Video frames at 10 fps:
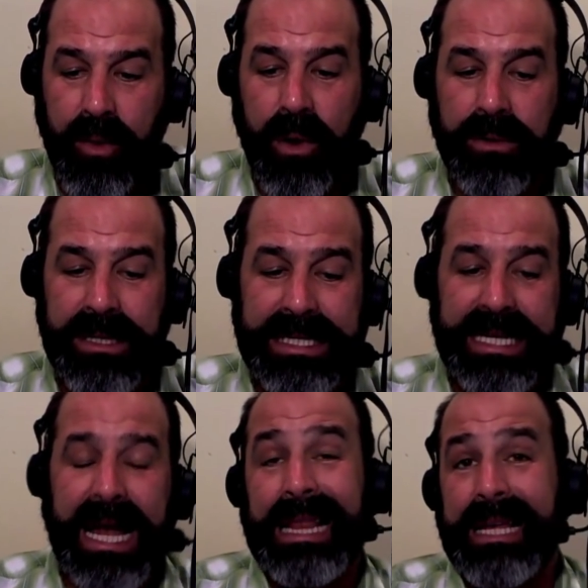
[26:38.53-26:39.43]
Quote,
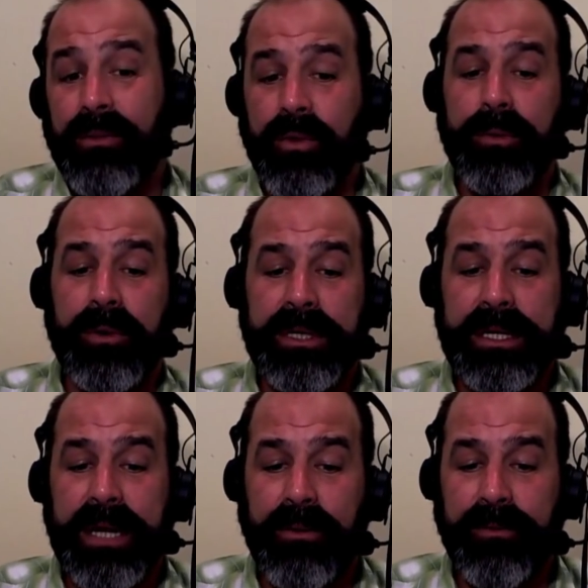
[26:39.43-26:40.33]
sadly, the rumors
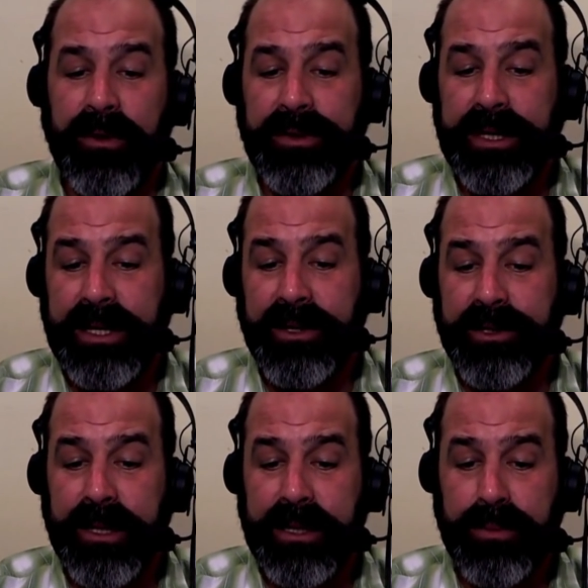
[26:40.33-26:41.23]
did not reveal
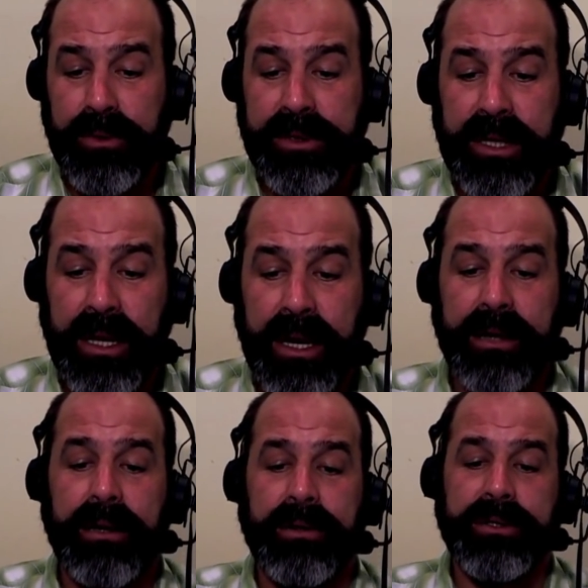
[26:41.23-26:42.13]
details about the boost clock.